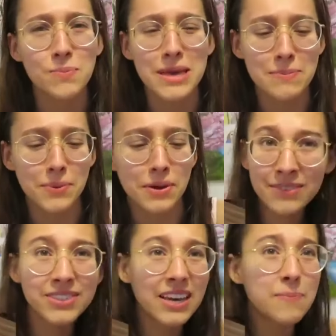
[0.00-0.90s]
you people?
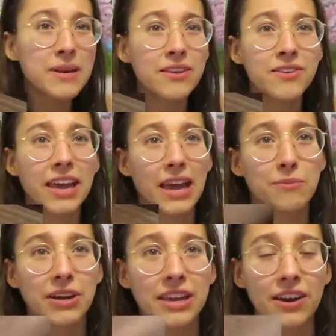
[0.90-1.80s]
I've set up another
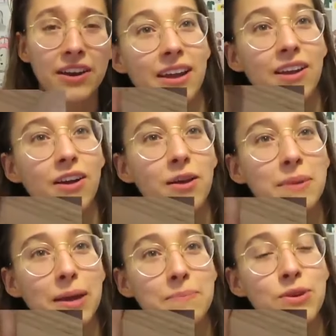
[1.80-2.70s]
camera here. There are
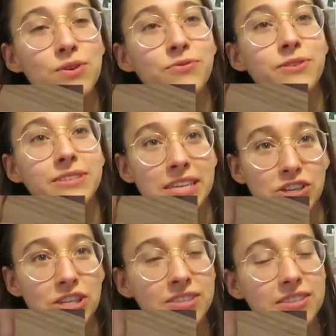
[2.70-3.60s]
my beautiful
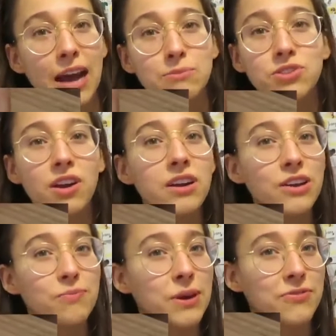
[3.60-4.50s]
digits. I'm sorry
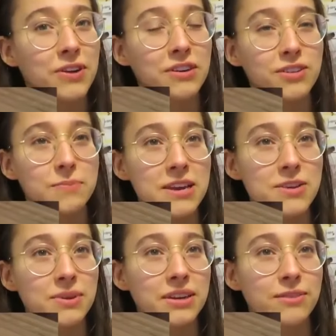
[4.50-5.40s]
if my fingers make
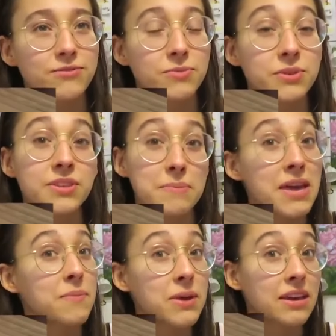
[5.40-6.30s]
you uncomfortable. They
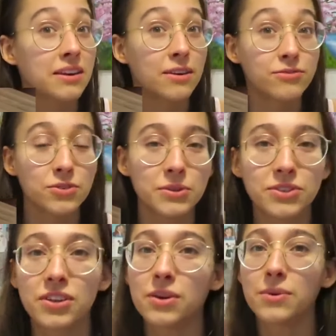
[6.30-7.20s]
make me uncomfortable,
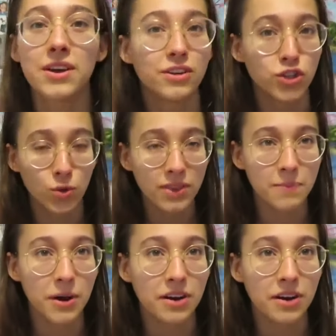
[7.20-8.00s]
so join the